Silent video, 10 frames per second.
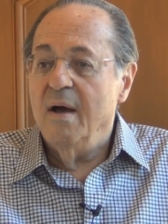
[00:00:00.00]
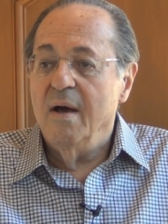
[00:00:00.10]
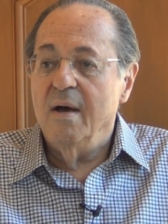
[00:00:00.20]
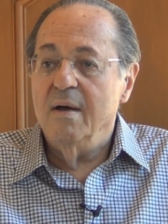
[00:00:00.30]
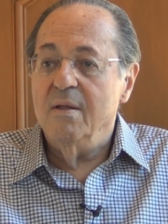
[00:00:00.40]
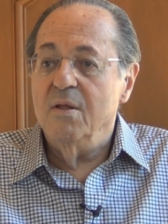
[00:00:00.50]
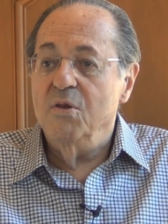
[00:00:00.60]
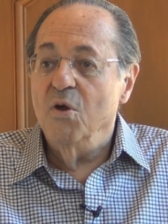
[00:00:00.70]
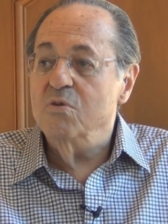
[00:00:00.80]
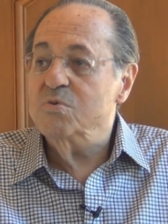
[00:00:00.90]
uh,
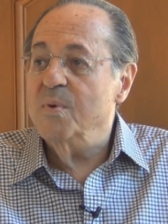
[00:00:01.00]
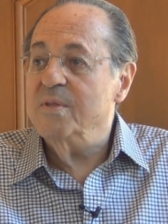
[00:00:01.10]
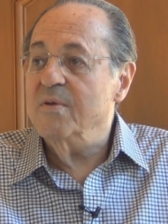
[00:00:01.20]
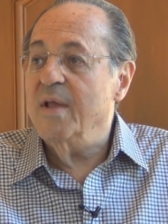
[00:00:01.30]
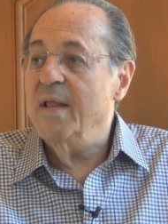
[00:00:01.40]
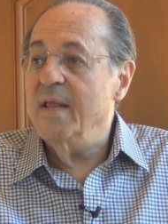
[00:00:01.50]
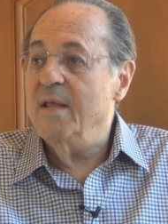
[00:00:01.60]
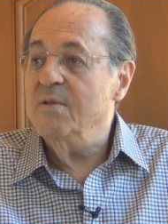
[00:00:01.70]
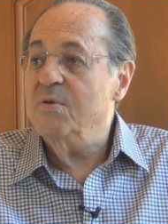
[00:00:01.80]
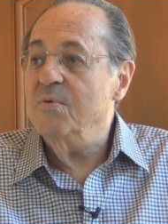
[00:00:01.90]
knows what they're
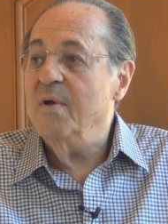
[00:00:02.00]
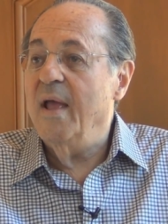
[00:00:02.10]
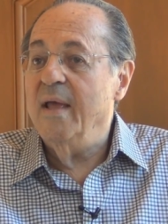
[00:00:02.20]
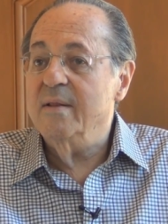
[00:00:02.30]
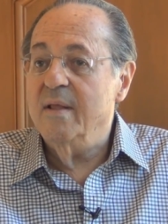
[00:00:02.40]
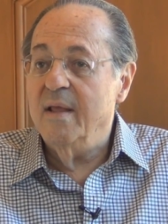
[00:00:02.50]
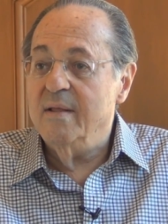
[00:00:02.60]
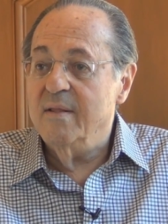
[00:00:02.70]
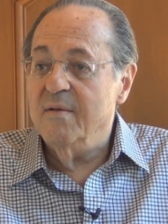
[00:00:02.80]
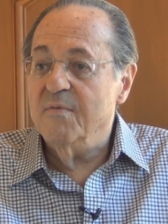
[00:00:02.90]
getting into, and,
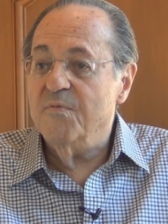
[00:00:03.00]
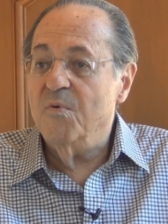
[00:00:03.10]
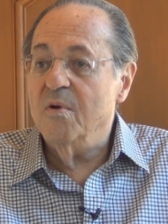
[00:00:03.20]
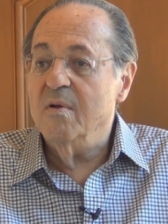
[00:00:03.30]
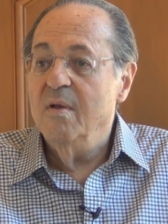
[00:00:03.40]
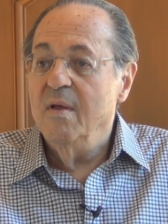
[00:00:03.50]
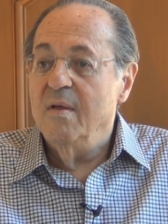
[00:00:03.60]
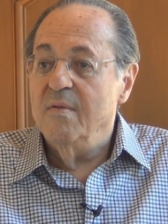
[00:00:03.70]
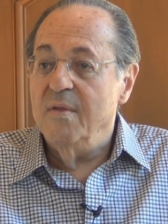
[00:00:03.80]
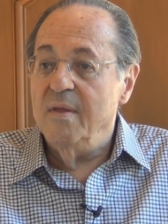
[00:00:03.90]
and therefore
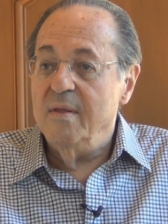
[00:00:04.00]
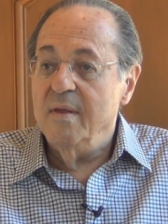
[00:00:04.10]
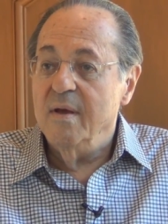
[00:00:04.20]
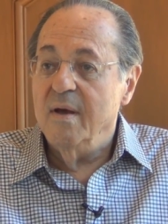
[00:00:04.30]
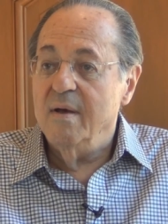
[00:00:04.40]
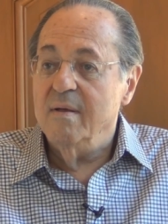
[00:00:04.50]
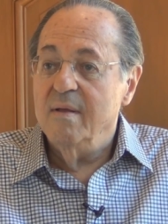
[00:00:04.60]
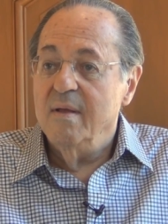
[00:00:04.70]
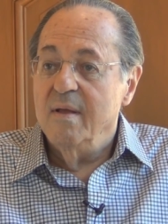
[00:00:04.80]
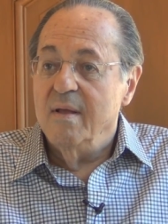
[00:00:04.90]
the, uh,
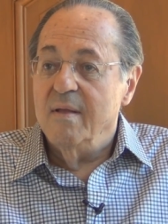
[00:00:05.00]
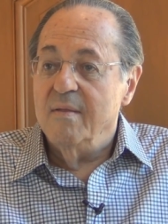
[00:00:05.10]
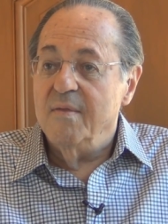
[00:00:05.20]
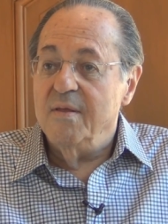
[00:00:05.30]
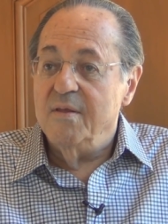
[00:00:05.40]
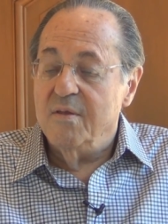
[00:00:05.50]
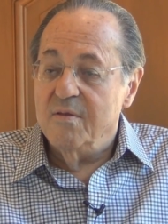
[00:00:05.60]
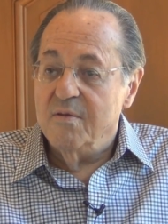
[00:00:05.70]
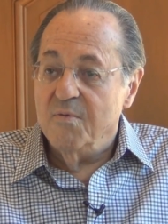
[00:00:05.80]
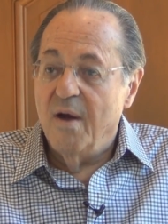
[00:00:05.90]
the
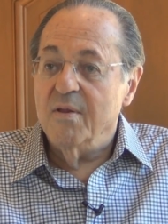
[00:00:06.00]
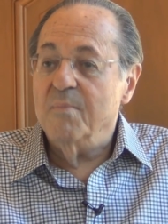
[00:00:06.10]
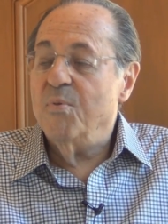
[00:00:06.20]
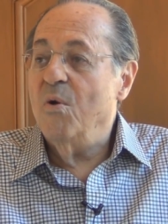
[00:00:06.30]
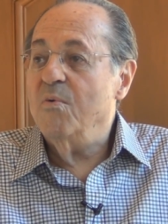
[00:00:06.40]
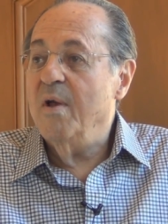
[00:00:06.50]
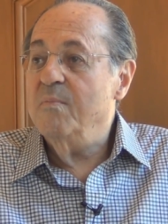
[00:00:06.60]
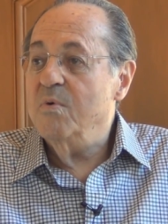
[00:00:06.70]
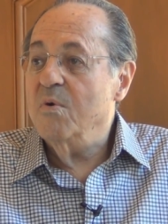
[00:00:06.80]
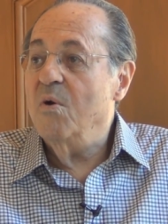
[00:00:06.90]
grouting
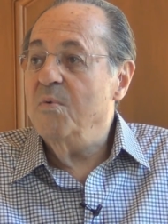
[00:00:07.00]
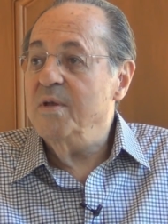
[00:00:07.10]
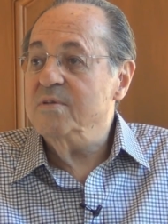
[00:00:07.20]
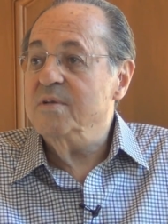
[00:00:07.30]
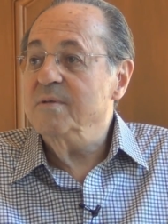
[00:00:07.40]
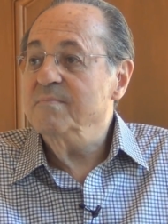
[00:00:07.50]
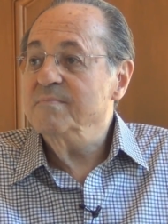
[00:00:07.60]
program will go easy.